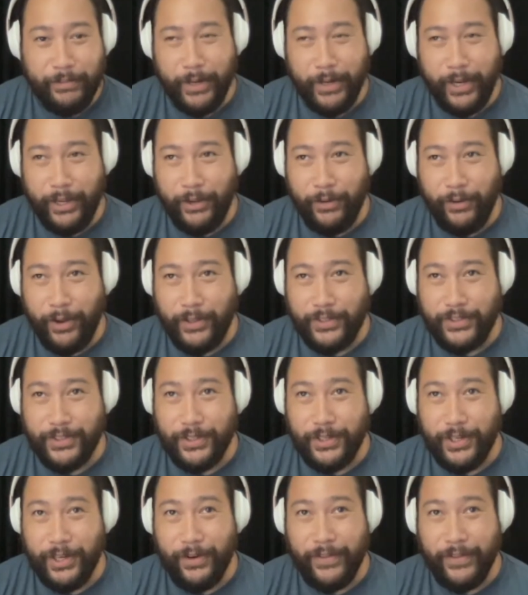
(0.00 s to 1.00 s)
but you
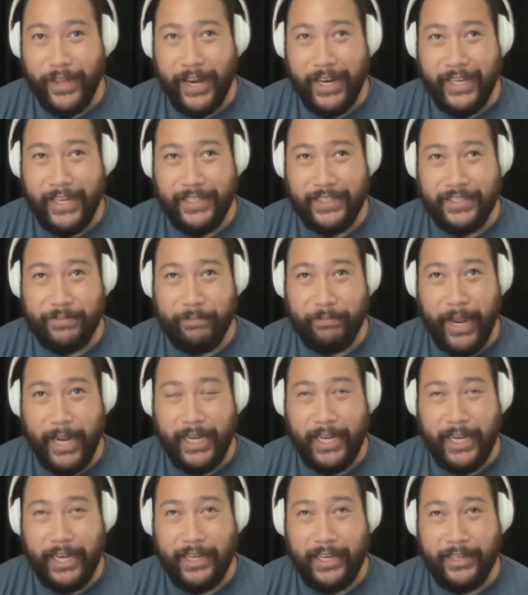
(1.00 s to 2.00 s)
also know that he's
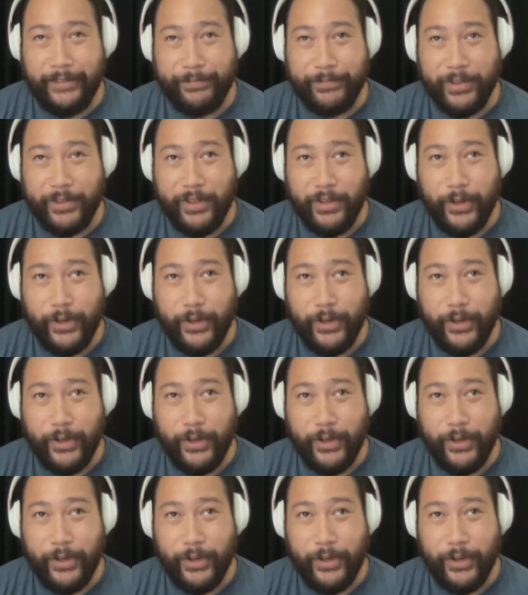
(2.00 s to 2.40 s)
making